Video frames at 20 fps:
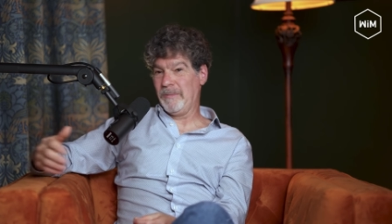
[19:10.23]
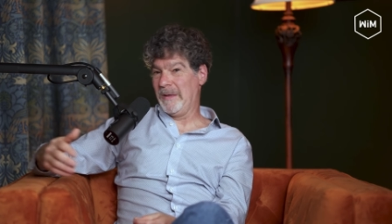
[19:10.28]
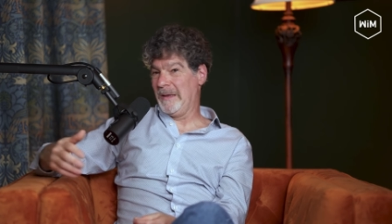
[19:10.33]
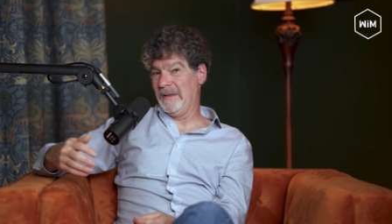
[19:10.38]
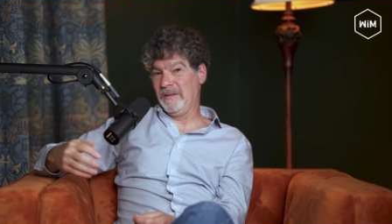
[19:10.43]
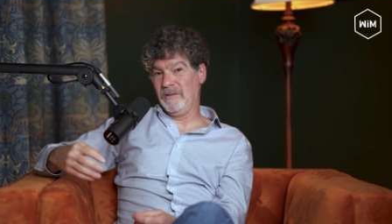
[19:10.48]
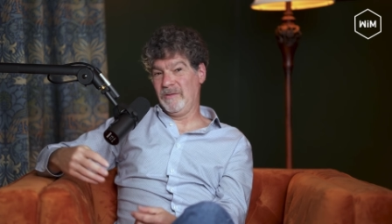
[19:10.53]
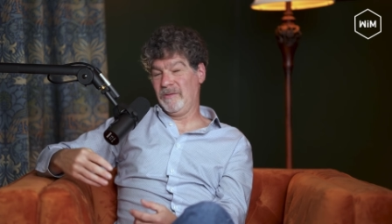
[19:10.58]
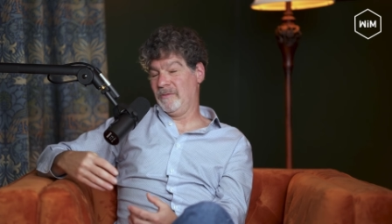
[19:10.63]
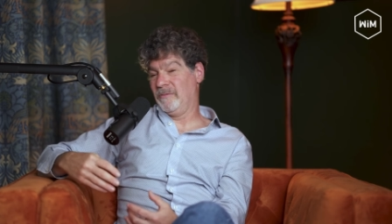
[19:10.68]

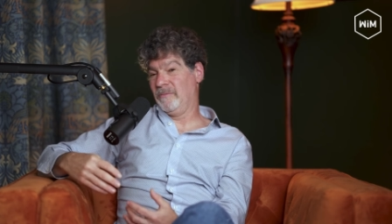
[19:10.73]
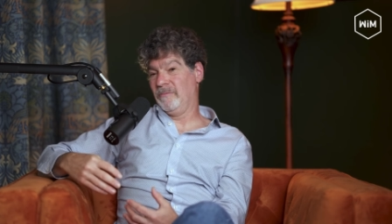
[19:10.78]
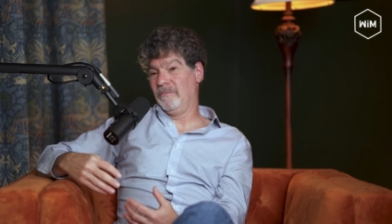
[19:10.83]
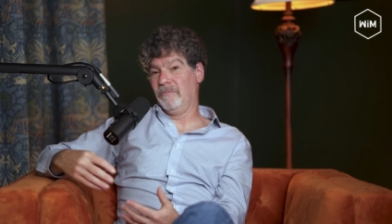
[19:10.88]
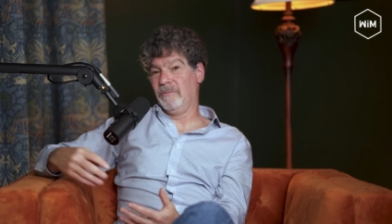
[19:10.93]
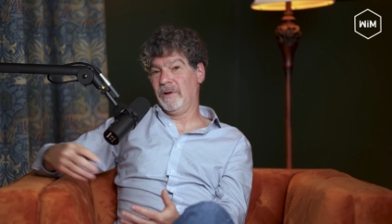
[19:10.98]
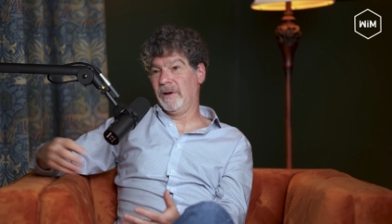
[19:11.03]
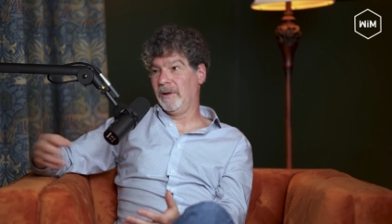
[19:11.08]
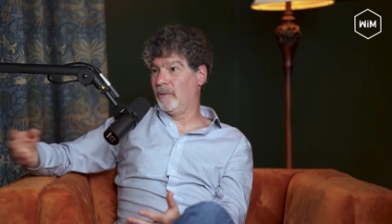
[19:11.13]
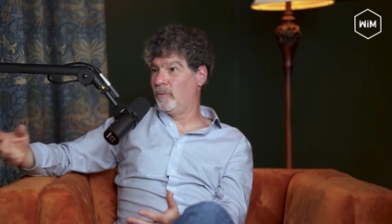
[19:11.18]
is
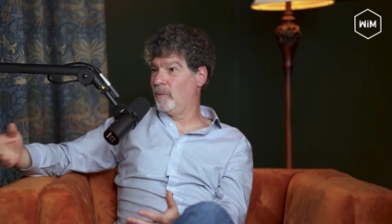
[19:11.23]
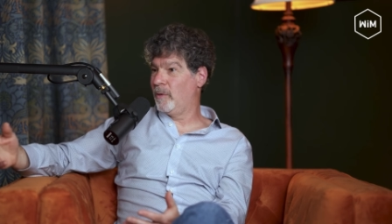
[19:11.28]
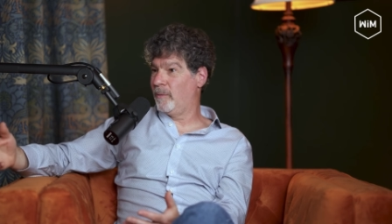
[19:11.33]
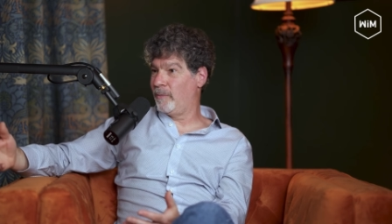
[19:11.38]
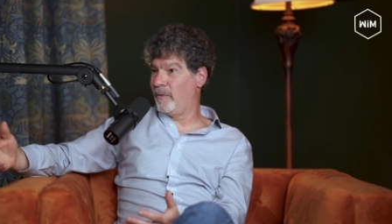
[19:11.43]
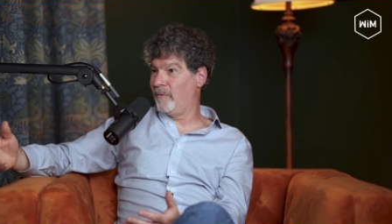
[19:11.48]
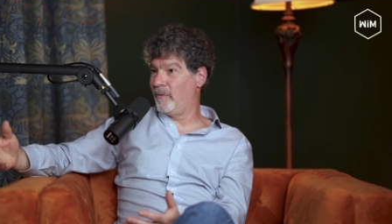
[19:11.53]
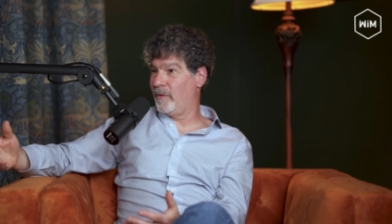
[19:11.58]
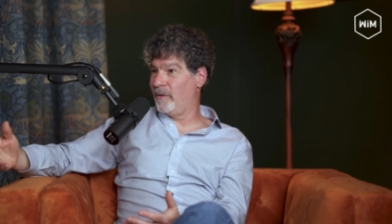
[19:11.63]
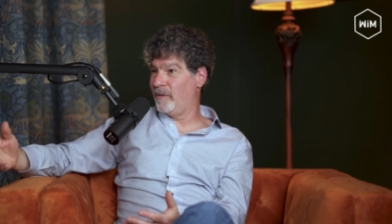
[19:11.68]
riddled with
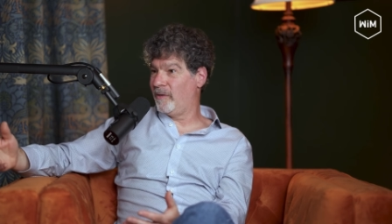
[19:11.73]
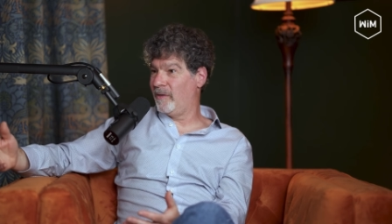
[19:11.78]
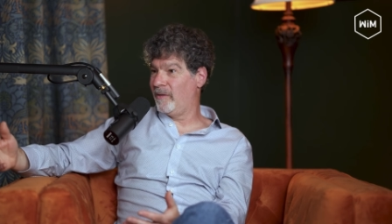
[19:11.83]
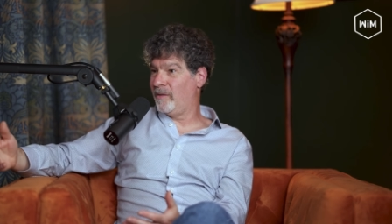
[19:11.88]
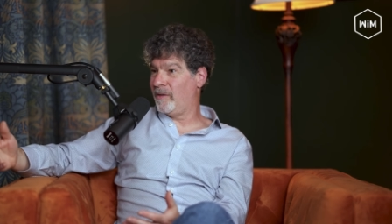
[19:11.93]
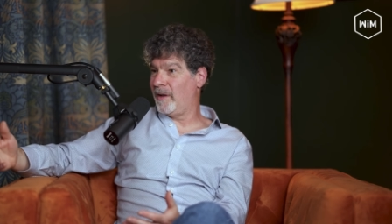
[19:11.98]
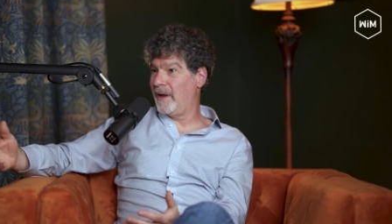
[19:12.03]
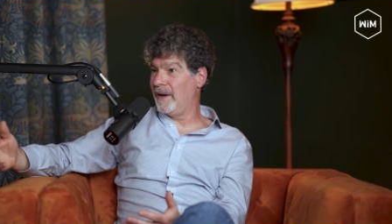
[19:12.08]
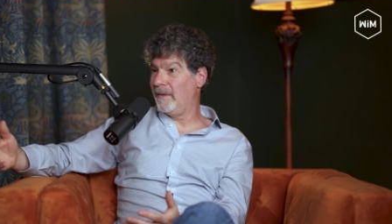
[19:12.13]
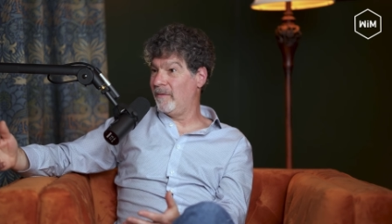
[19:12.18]
perverse
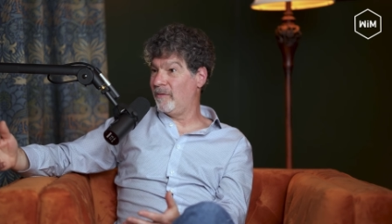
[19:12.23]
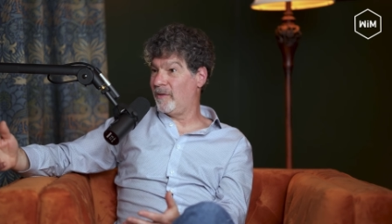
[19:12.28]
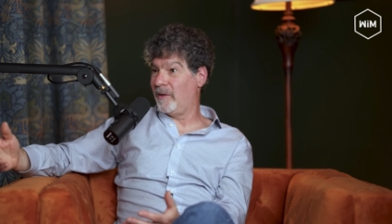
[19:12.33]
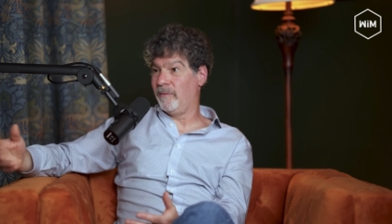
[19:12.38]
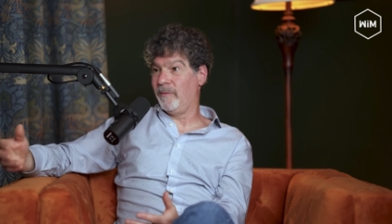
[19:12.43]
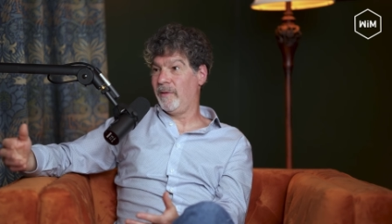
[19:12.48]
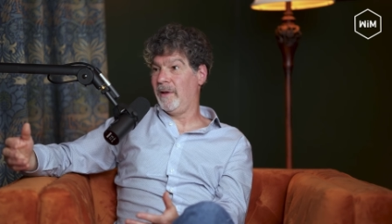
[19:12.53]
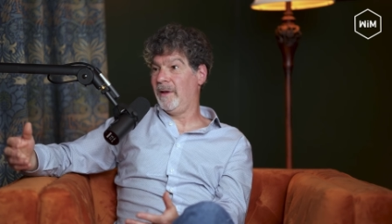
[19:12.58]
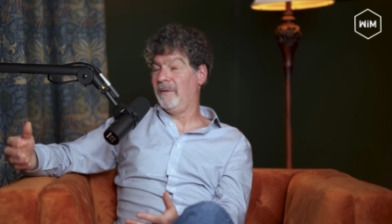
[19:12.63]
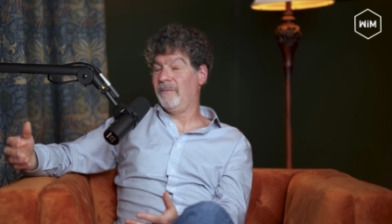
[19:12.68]
incentives.
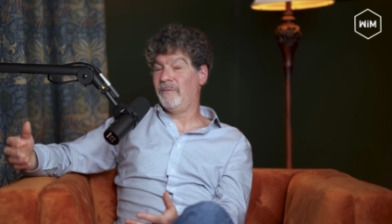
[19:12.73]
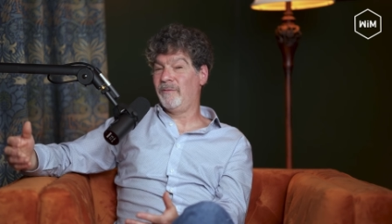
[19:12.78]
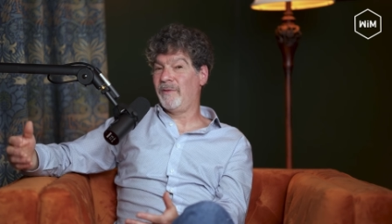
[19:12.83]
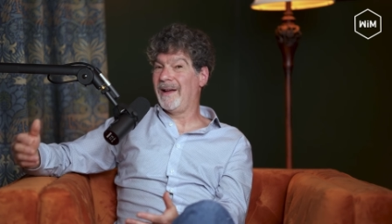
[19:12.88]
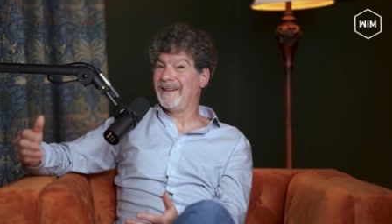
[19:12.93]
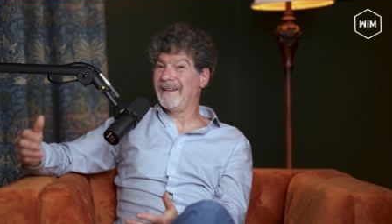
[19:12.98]
And in mm.